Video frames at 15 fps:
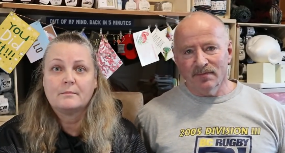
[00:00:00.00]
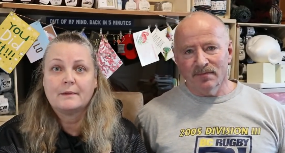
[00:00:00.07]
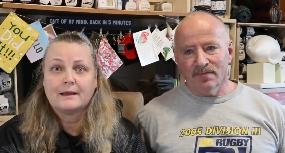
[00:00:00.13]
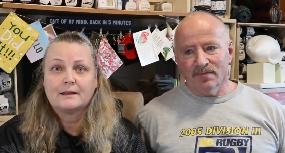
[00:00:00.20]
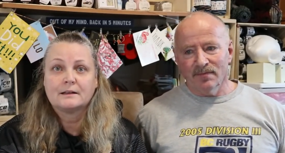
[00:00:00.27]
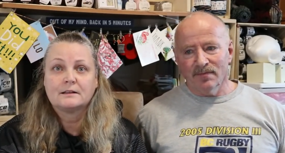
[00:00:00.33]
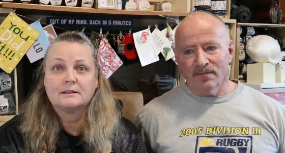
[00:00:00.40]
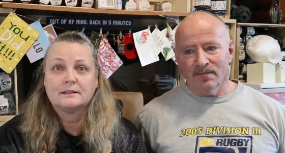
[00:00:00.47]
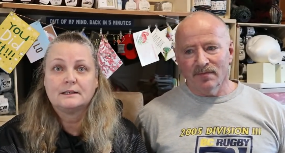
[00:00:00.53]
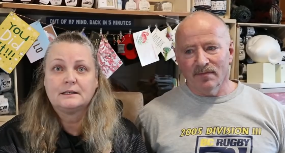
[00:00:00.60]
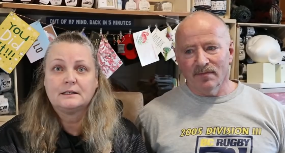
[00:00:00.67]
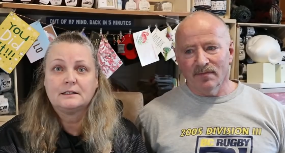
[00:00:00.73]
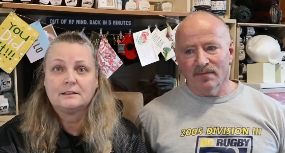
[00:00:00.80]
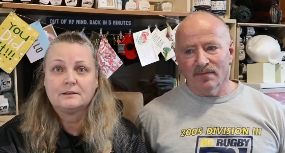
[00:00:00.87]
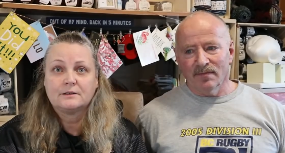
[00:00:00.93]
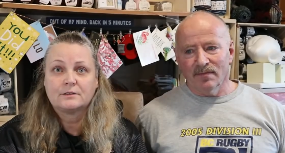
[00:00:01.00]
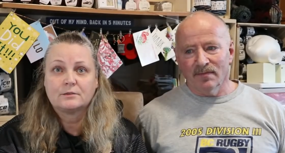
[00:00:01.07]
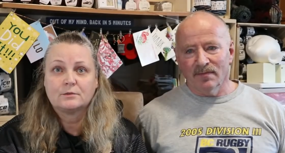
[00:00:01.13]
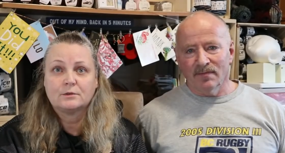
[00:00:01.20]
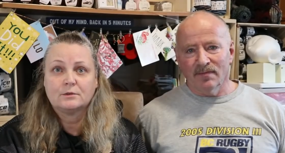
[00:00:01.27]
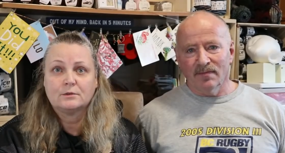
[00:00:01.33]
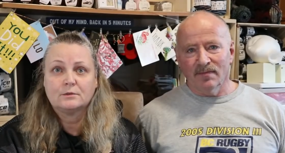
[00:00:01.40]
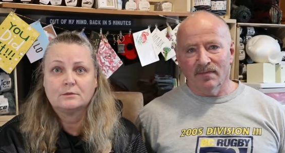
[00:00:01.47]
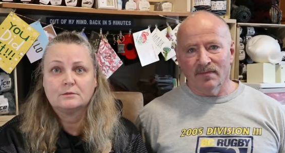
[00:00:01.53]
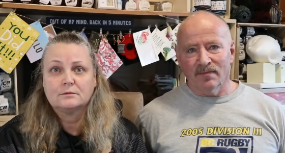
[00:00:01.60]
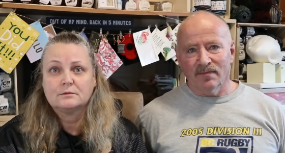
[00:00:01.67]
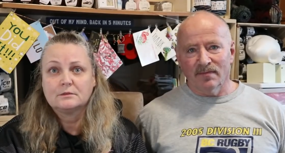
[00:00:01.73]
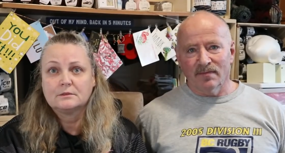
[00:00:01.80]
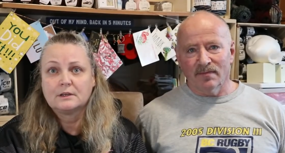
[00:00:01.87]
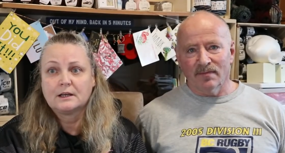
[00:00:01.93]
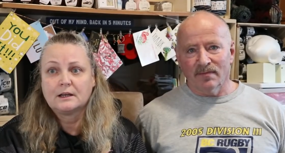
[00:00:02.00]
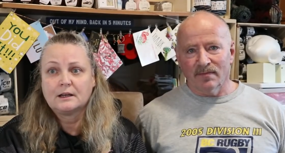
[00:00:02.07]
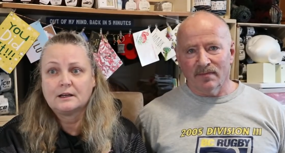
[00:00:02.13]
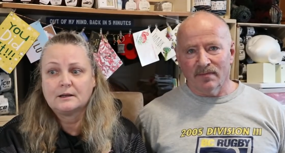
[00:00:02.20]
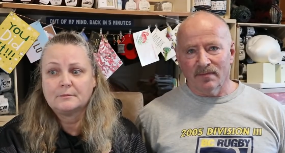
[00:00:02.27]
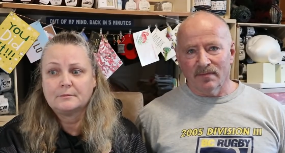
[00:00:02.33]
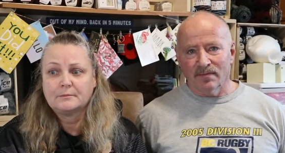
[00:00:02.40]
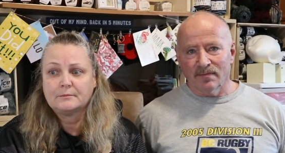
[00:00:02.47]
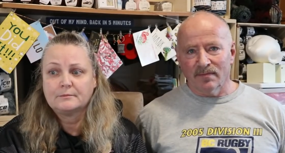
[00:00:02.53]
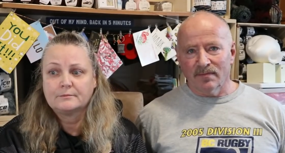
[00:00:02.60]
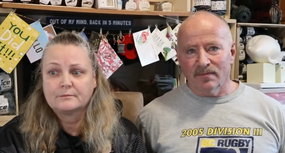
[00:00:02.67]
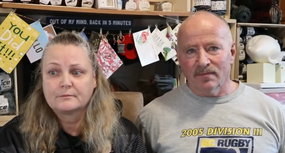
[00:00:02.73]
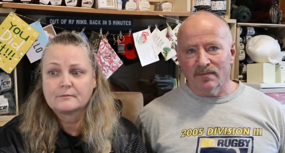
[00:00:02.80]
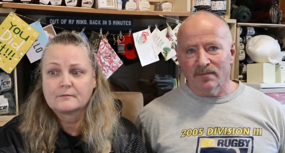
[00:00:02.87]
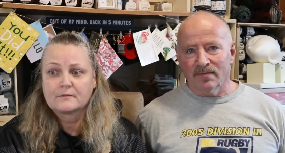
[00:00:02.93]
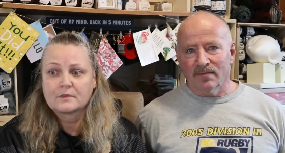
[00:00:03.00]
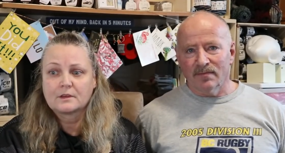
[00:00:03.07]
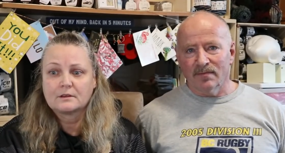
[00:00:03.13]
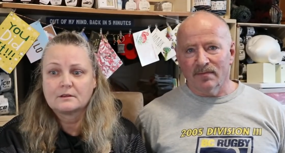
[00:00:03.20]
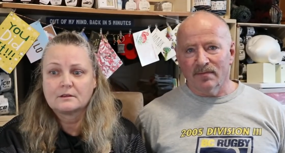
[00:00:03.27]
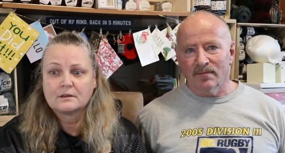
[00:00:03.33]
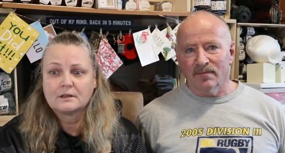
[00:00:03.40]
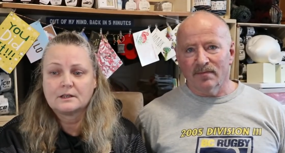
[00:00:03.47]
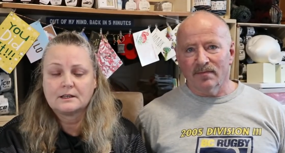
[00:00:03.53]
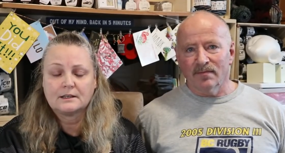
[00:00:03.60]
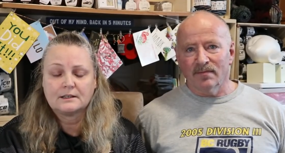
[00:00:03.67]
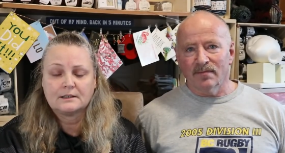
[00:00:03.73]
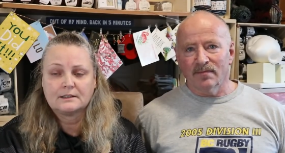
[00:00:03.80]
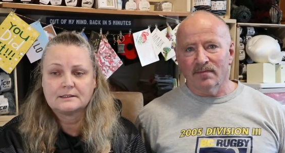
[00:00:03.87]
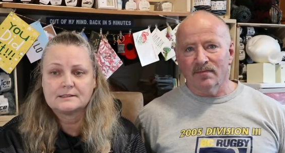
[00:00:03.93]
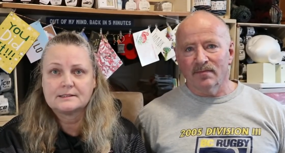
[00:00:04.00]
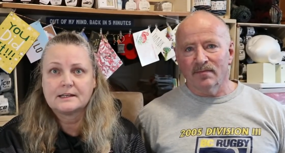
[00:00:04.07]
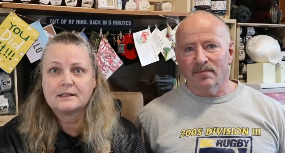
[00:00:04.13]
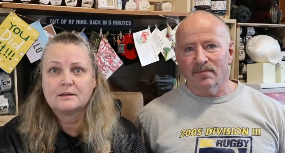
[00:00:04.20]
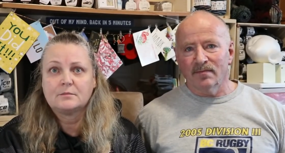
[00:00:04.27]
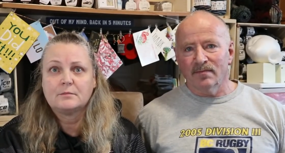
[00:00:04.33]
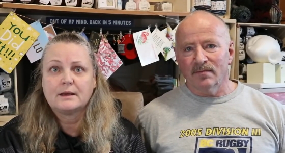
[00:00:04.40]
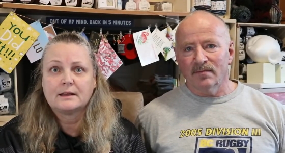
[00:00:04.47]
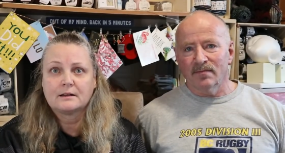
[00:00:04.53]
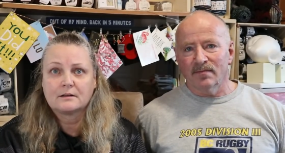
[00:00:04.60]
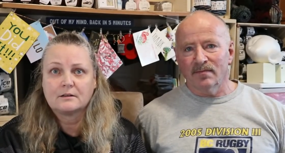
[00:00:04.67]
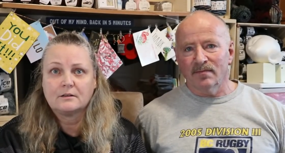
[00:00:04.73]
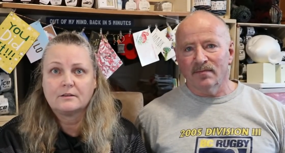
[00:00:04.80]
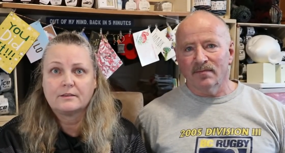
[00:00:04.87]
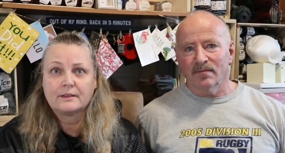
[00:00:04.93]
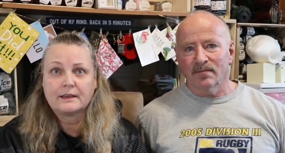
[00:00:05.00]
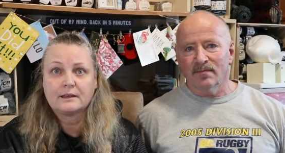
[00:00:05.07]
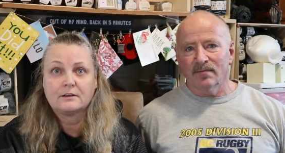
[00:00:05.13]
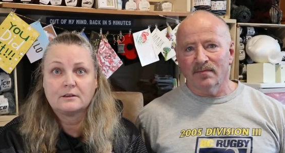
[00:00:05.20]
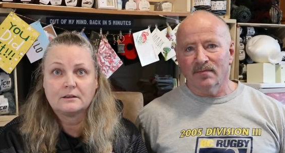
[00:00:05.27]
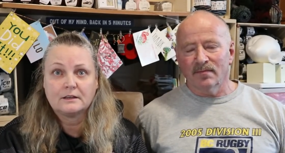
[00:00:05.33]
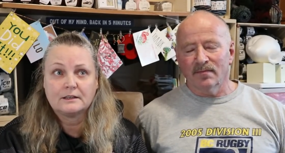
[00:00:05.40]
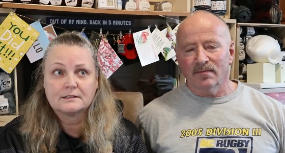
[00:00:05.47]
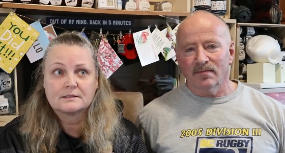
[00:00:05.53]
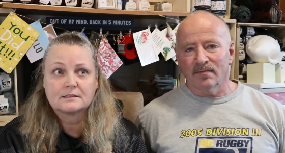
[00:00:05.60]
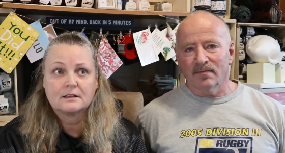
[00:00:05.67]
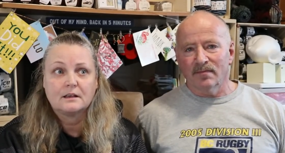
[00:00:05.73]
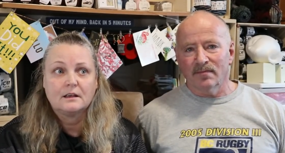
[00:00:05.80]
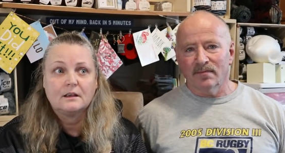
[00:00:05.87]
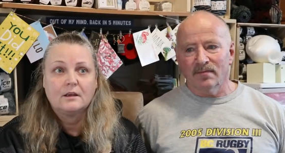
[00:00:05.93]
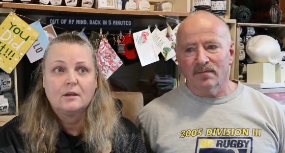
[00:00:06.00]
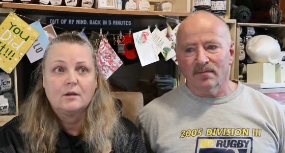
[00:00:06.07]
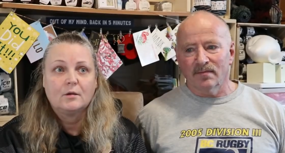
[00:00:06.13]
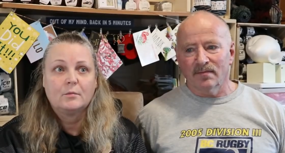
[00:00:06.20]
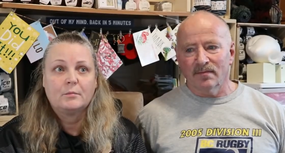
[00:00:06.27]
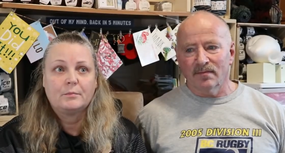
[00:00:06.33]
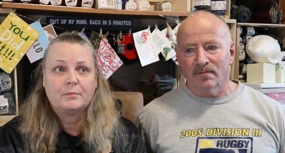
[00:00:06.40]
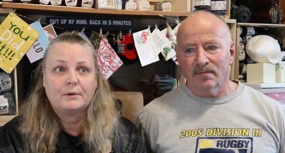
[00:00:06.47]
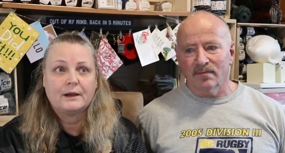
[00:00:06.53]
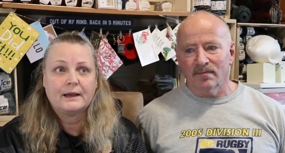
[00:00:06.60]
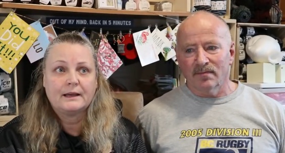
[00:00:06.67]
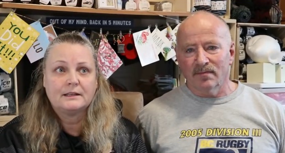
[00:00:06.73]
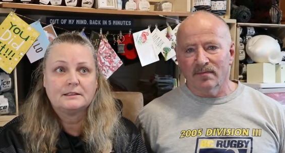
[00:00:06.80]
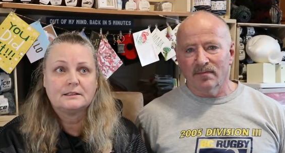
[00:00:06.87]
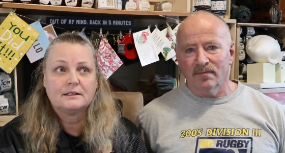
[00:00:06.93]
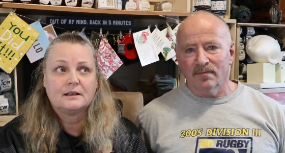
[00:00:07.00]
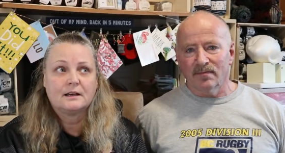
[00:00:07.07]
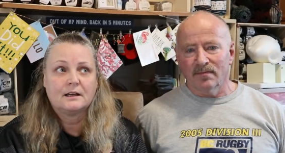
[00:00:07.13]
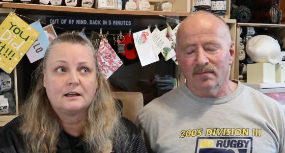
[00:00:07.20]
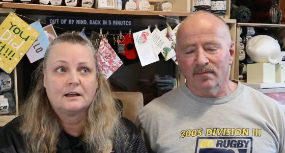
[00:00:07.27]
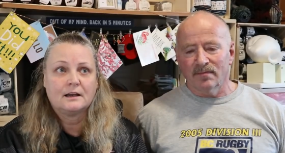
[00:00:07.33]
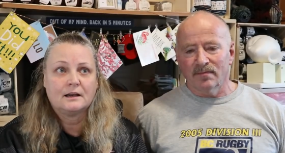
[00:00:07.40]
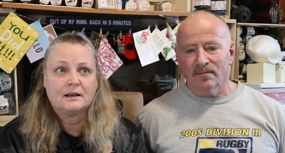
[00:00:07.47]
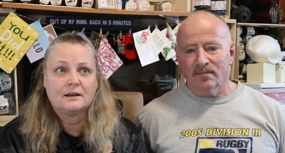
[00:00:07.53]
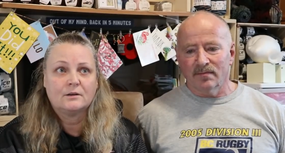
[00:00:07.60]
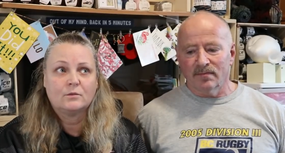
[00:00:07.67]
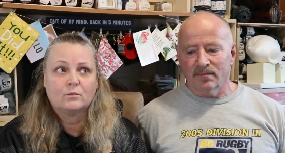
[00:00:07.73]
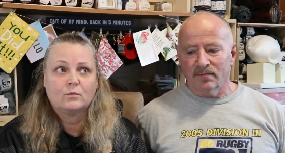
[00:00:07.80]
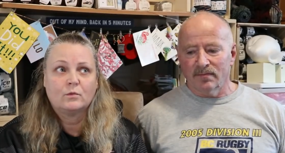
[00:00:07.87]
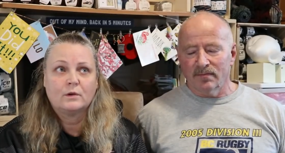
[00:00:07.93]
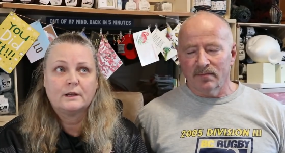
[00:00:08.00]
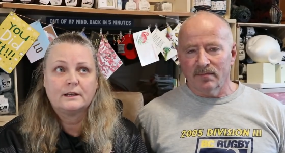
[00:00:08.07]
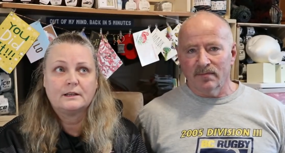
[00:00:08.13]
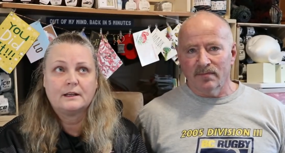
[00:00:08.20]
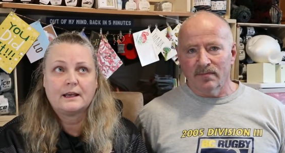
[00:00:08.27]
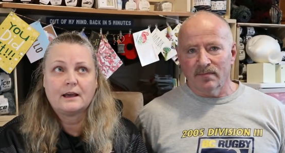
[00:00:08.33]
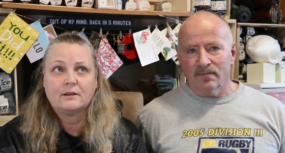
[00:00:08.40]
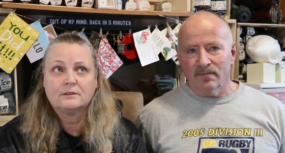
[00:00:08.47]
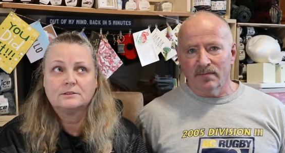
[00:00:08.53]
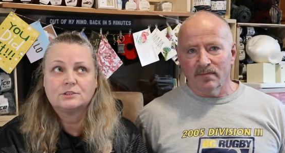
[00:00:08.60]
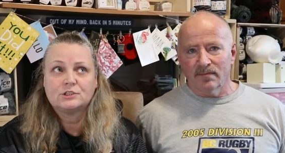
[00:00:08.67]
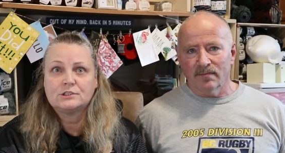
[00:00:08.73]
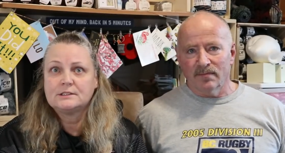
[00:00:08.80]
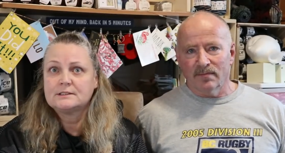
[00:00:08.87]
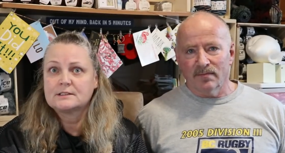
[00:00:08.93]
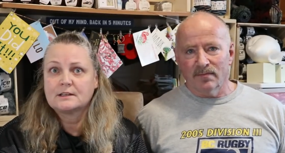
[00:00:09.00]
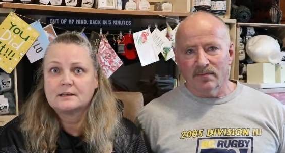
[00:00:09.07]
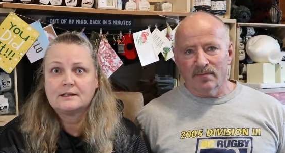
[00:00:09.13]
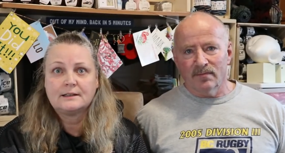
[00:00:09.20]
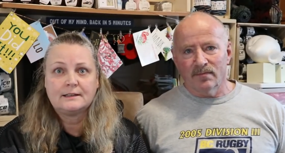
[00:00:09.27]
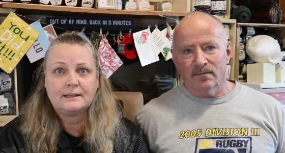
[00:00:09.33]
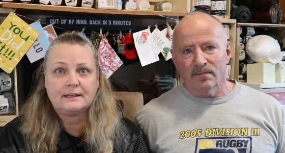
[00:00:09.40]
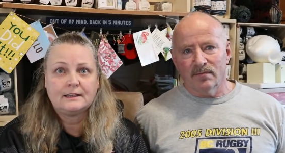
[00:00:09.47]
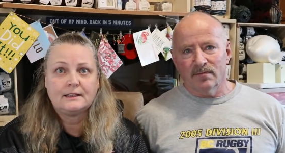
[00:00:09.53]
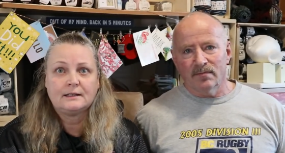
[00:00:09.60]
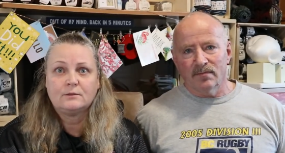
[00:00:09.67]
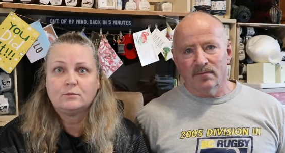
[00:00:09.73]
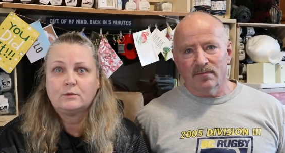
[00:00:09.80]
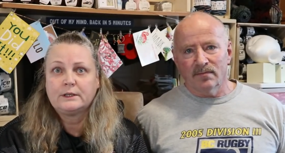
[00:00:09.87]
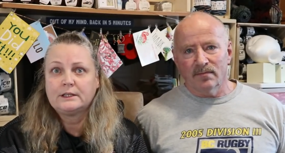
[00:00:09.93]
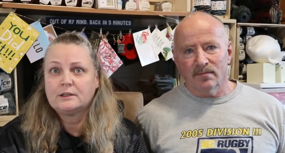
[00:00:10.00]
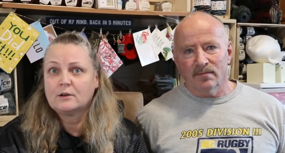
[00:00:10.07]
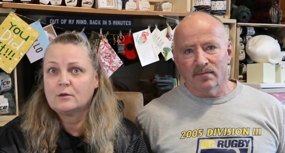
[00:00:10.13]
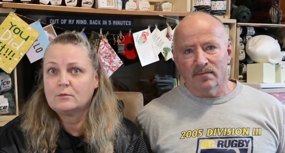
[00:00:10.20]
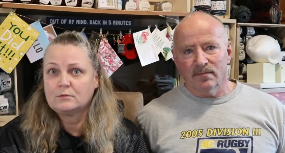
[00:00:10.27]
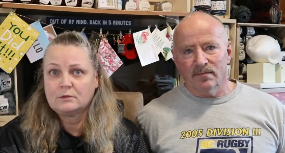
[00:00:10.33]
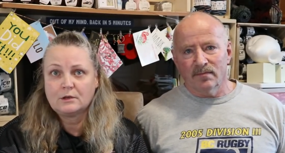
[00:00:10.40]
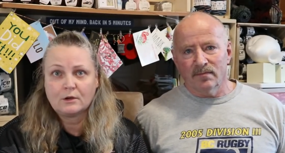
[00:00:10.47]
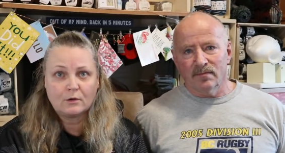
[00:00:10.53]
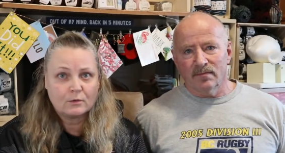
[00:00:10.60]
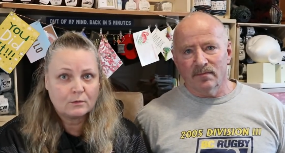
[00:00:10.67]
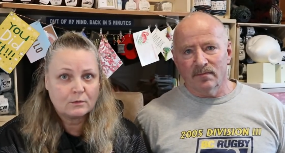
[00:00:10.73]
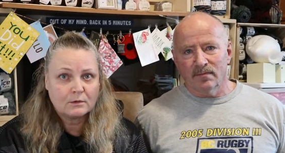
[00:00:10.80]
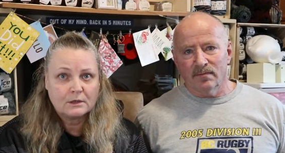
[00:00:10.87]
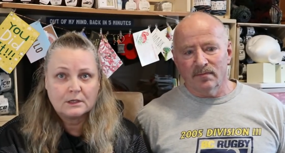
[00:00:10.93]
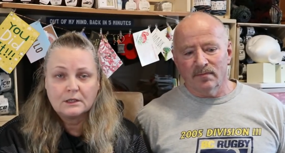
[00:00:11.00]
Speaker 1: medically through um, uh, extended medical, thank goodness. But uh, what else she's going to need, we don't know.